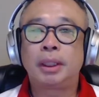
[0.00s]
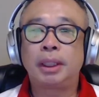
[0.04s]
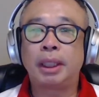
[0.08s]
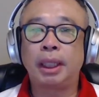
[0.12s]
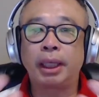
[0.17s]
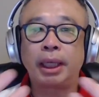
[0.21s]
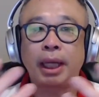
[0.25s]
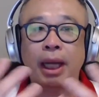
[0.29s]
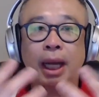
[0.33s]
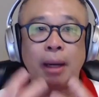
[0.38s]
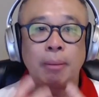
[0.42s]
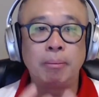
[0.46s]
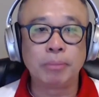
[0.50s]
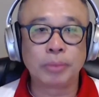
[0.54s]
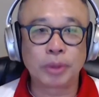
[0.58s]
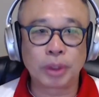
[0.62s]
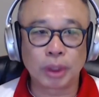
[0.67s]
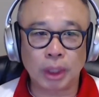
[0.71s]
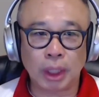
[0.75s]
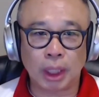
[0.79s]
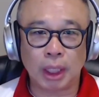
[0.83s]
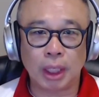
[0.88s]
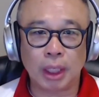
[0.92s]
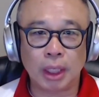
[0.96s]
They come
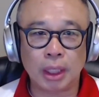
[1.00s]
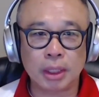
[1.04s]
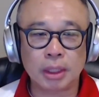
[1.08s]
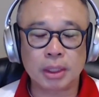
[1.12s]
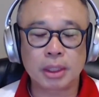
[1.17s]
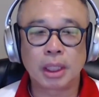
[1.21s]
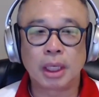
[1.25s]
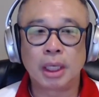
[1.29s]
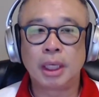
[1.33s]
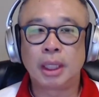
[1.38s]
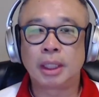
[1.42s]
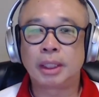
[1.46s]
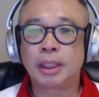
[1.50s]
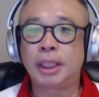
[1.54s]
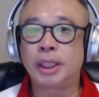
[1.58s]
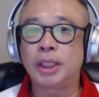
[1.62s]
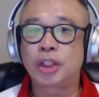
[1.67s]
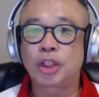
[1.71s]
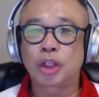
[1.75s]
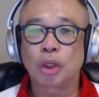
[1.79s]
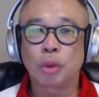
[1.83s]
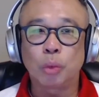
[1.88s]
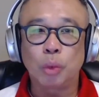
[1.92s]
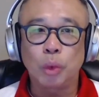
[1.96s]
to us.
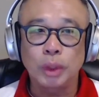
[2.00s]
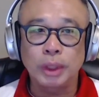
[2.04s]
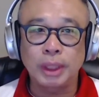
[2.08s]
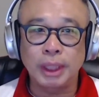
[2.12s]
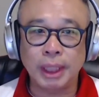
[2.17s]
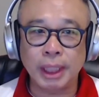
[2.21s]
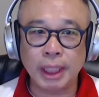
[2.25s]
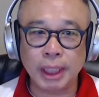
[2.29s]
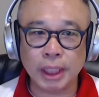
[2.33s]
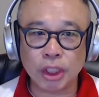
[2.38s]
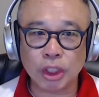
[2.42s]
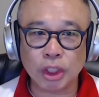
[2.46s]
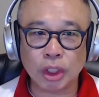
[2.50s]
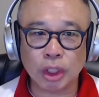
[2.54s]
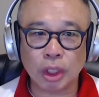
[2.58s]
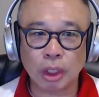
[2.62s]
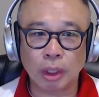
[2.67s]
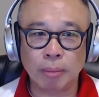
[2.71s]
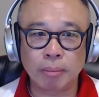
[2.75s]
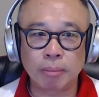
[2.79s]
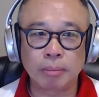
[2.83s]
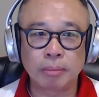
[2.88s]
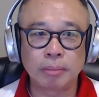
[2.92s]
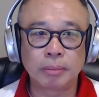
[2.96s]
Teacher will teach
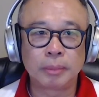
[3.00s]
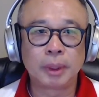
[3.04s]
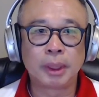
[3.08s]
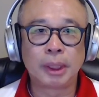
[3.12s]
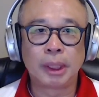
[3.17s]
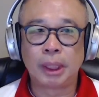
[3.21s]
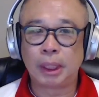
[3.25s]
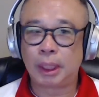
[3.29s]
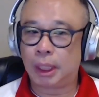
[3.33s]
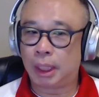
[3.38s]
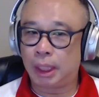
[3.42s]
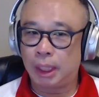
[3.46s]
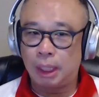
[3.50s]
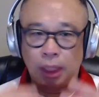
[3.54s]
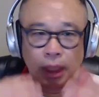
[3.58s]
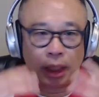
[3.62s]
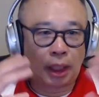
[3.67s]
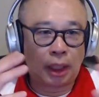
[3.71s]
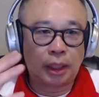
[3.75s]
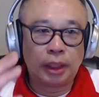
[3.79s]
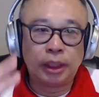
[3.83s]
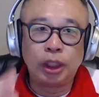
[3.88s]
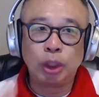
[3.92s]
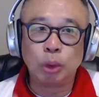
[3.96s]
them
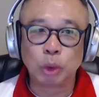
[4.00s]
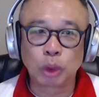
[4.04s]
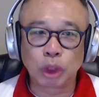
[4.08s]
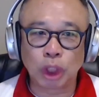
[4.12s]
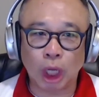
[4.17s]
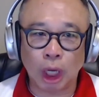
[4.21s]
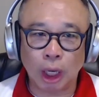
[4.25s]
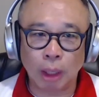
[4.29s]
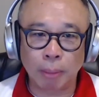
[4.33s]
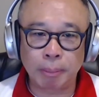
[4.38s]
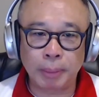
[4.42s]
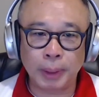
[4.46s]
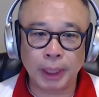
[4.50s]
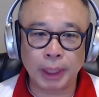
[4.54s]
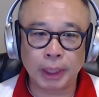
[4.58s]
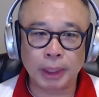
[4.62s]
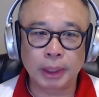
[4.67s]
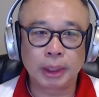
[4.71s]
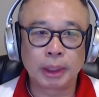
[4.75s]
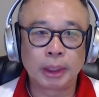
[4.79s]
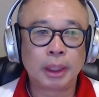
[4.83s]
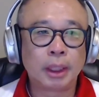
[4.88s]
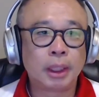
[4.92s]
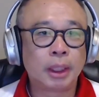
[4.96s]
a new
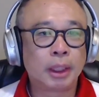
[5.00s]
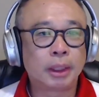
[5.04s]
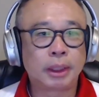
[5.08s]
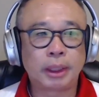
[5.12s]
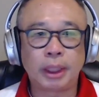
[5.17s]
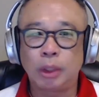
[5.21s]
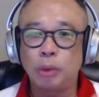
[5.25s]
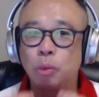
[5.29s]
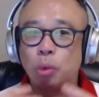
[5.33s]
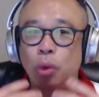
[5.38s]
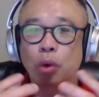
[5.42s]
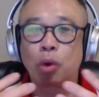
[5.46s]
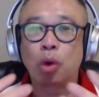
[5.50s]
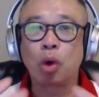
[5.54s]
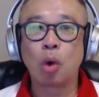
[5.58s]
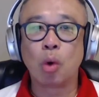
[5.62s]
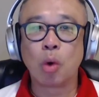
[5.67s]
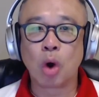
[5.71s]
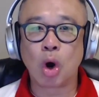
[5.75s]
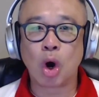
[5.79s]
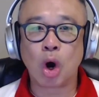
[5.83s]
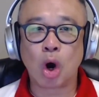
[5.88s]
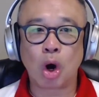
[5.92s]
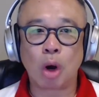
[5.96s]
topic. They will
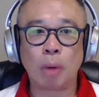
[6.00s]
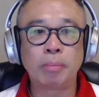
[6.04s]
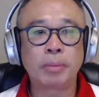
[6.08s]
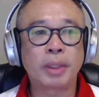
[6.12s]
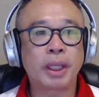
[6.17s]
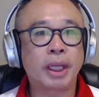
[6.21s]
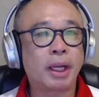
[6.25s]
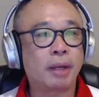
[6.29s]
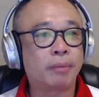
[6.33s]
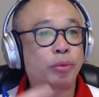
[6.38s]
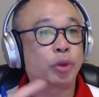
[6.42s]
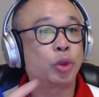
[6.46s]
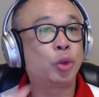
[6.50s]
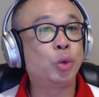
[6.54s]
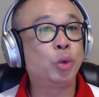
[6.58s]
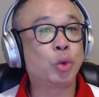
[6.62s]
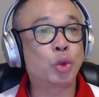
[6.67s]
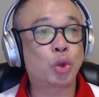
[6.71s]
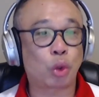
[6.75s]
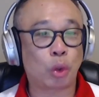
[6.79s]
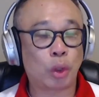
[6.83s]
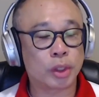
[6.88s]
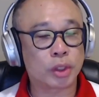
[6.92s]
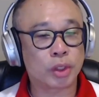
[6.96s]
go home. They have
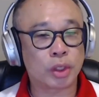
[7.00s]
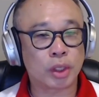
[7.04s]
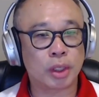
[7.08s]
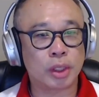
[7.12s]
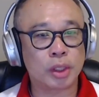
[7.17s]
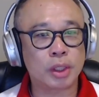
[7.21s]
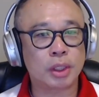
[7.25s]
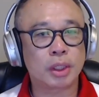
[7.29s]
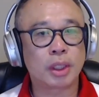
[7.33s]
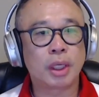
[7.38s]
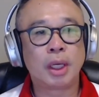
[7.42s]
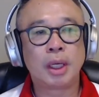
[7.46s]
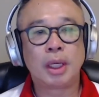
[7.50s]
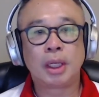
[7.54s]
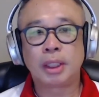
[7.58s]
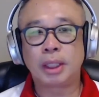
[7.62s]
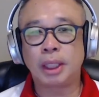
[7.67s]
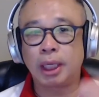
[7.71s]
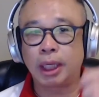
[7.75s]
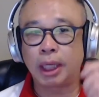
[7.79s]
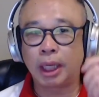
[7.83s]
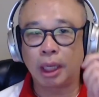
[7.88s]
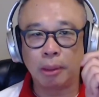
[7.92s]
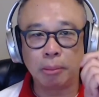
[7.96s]
two choices.
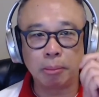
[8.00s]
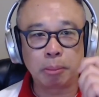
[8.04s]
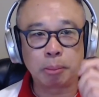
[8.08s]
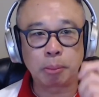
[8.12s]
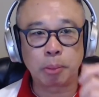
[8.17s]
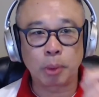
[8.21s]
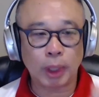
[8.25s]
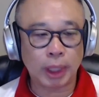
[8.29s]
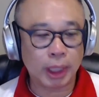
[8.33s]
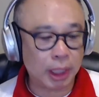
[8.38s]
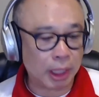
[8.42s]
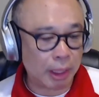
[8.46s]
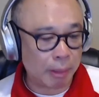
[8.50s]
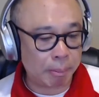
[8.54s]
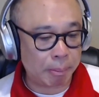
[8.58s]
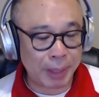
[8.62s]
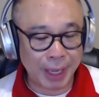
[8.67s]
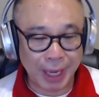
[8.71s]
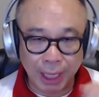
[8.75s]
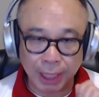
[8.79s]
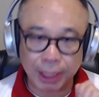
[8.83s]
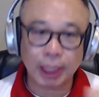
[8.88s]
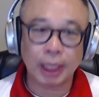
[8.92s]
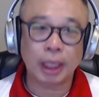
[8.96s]
They can bring a
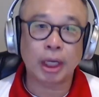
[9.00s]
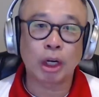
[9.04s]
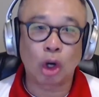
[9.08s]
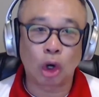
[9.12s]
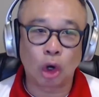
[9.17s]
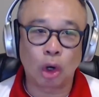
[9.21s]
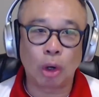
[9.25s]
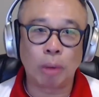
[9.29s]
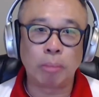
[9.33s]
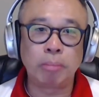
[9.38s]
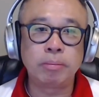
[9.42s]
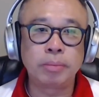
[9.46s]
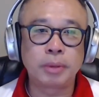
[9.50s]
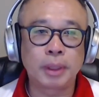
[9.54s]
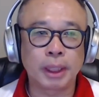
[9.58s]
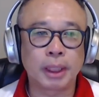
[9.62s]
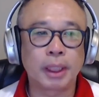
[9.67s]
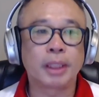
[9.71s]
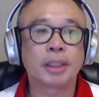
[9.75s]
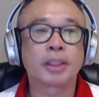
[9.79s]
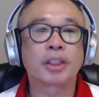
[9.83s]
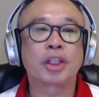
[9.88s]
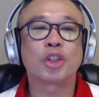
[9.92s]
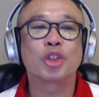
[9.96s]
packet home.
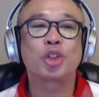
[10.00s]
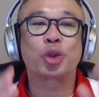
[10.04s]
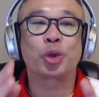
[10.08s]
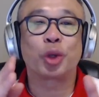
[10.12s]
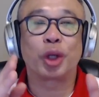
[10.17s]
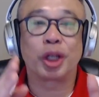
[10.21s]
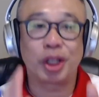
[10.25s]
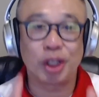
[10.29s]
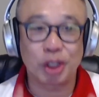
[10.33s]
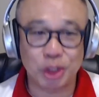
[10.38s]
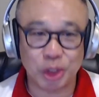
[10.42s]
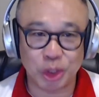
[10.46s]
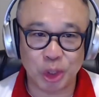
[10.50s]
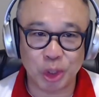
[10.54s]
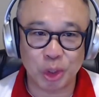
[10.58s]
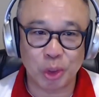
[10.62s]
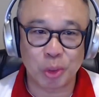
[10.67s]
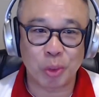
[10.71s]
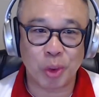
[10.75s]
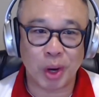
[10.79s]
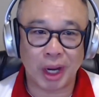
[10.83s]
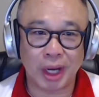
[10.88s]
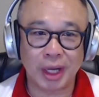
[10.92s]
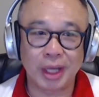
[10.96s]
It is a
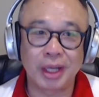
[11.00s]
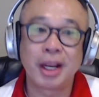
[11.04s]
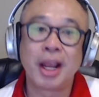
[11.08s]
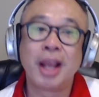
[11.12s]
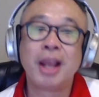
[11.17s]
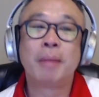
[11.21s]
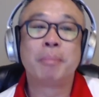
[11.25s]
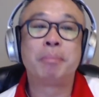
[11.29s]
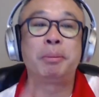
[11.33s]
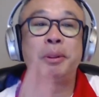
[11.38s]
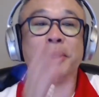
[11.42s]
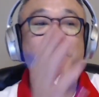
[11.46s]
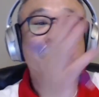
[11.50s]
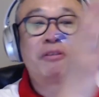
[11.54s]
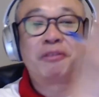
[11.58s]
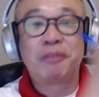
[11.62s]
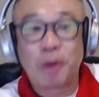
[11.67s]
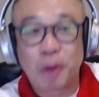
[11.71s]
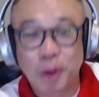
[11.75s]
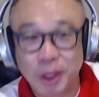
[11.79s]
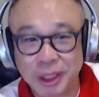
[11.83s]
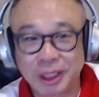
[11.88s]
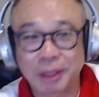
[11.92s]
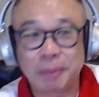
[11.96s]
traditional way
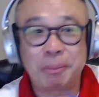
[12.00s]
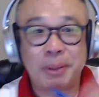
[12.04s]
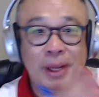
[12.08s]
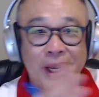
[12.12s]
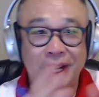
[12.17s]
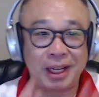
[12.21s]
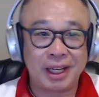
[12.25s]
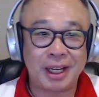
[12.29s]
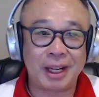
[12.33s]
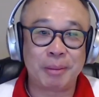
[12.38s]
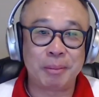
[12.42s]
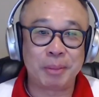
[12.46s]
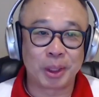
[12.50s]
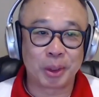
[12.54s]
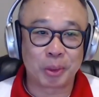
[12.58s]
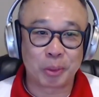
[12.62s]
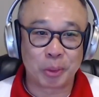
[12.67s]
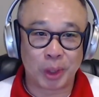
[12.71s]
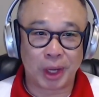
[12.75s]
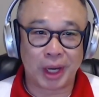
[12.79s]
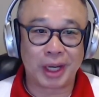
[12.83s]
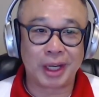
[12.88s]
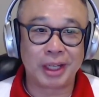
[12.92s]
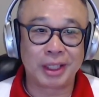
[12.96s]
before the pandemic
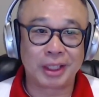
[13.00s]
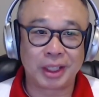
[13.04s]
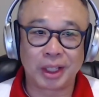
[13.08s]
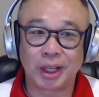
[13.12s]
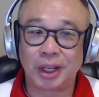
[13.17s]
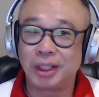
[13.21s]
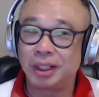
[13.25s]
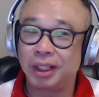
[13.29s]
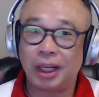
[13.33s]
way.